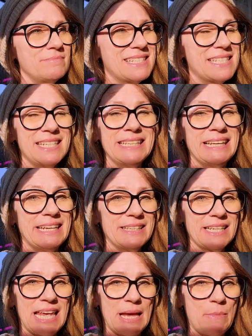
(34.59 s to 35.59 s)
seedling
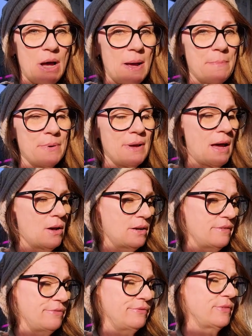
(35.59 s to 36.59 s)
that came up out
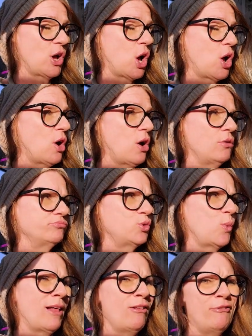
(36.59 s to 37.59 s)
of
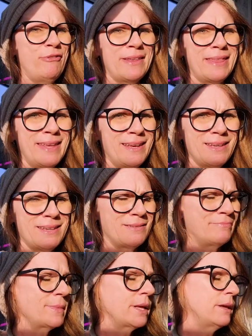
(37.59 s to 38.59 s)
12, I think.